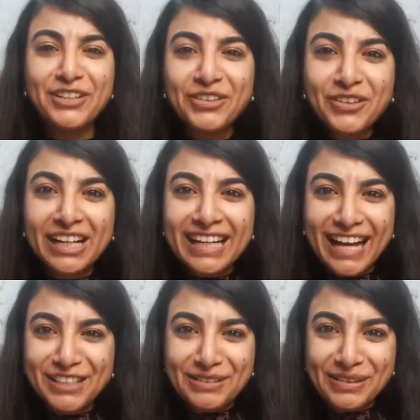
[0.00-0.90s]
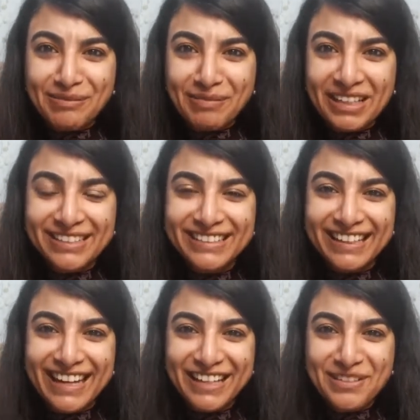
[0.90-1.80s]
connects with me. It
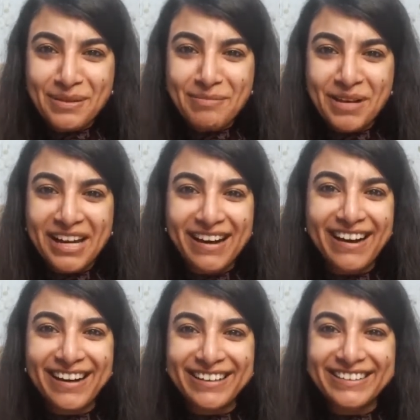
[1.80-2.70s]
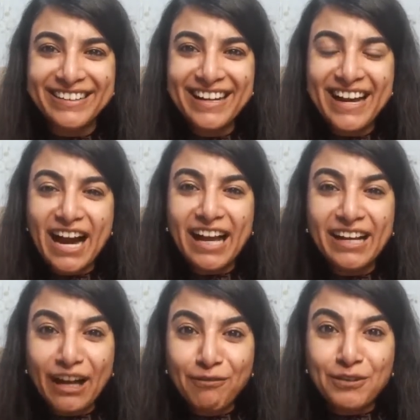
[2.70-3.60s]
connects with my heart. I
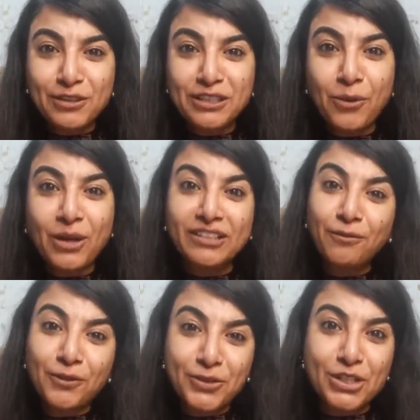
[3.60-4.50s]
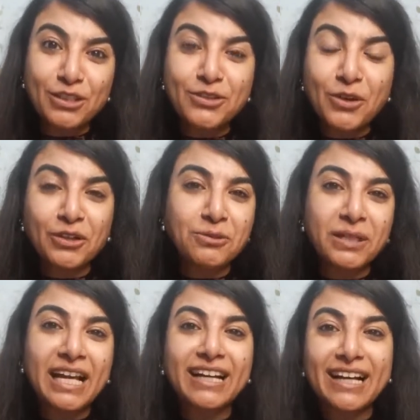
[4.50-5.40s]
love to see where the future is going to
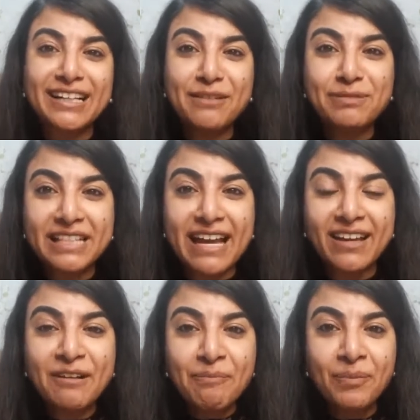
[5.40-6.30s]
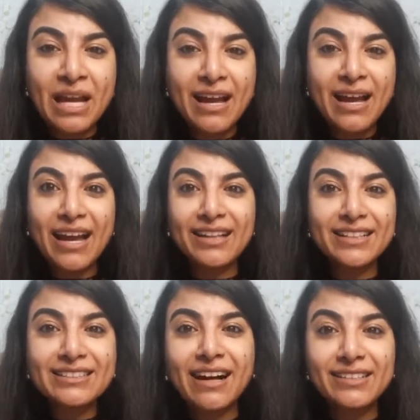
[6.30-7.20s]
be, like I keep saying. And
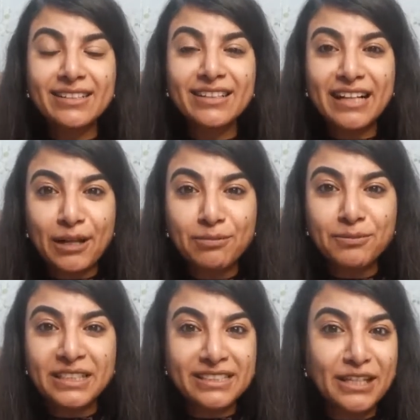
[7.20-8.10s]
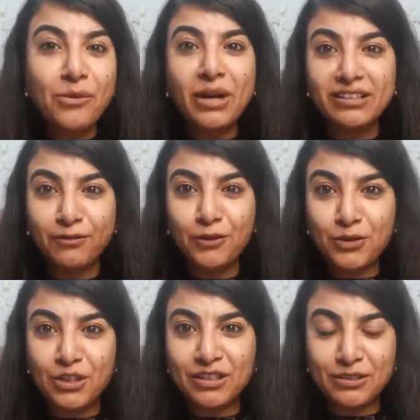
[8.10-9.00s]
this article helps me see where the
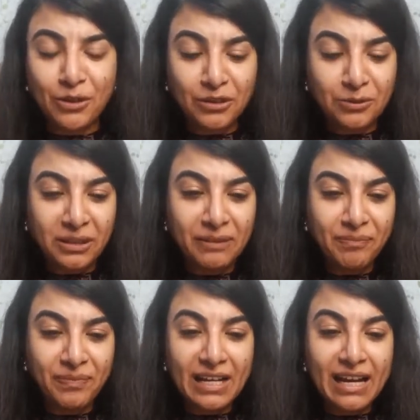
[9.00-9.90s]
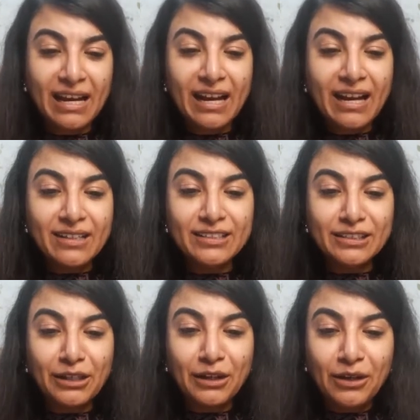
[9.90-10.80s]
future is going to be.
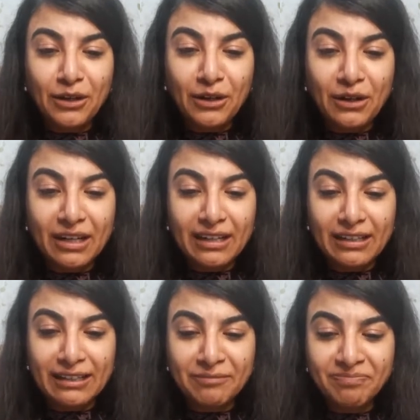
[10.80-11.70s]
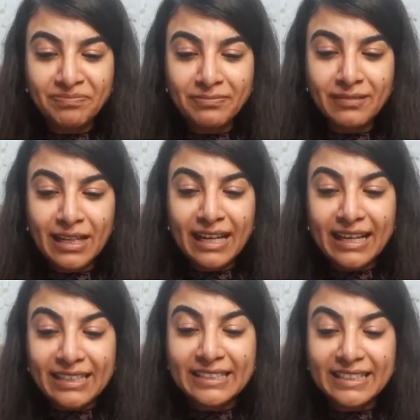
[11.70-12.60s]
So
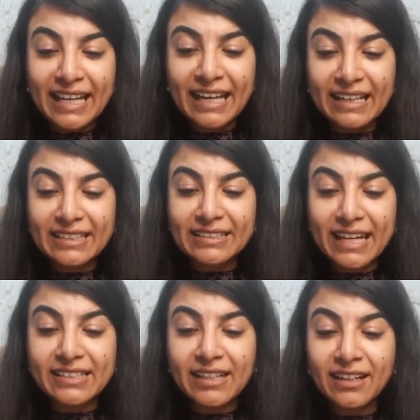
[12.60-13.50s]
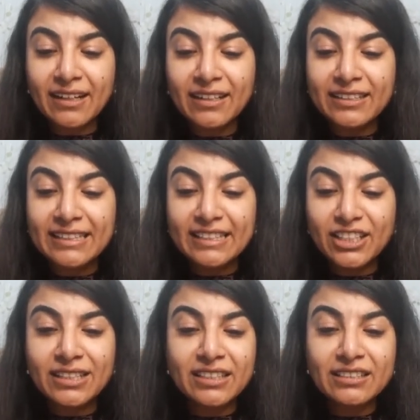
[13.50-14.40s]
it says that a
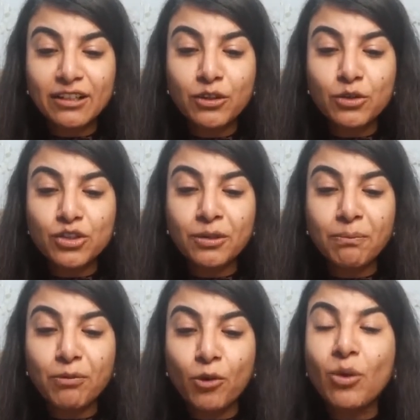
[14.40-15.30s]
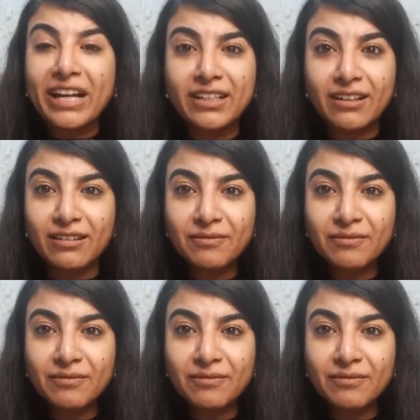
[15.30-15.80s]
digital solution provider